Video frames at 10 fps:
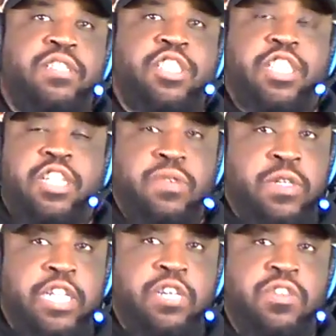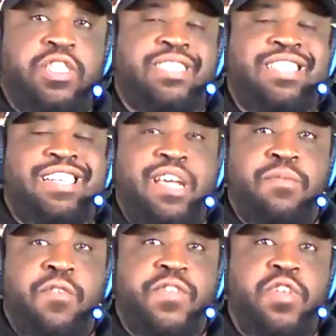Shaquille O'Neal, just to
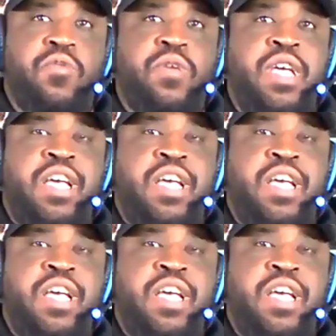name a few,